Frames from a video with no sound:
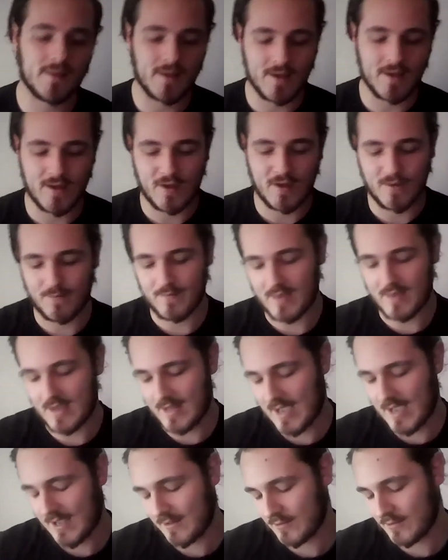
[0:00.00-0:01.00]
and
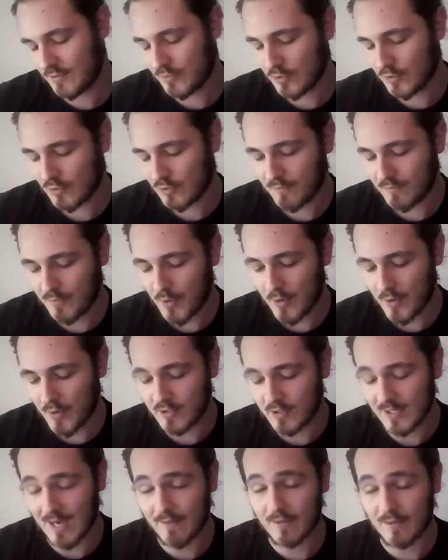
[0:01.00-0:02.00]
then sort of putting
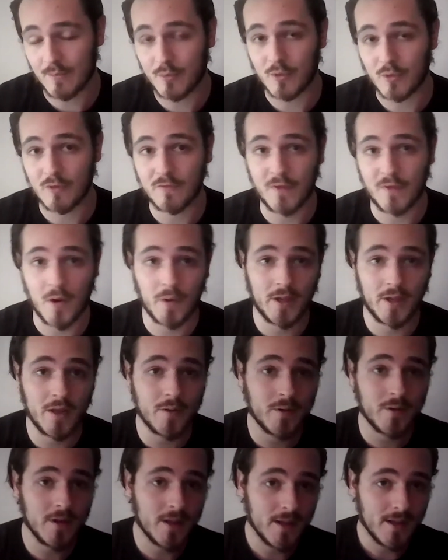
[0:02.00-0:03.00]
together a
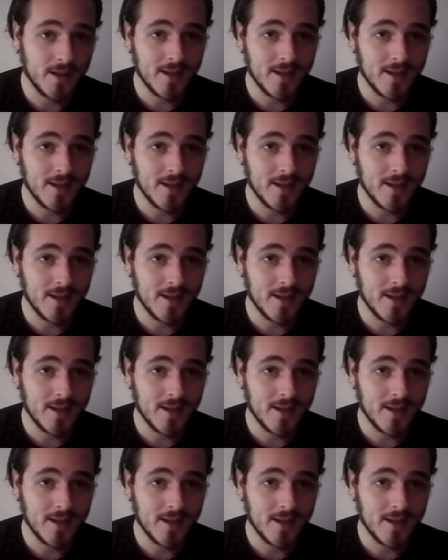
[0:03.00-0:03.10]
portfolio.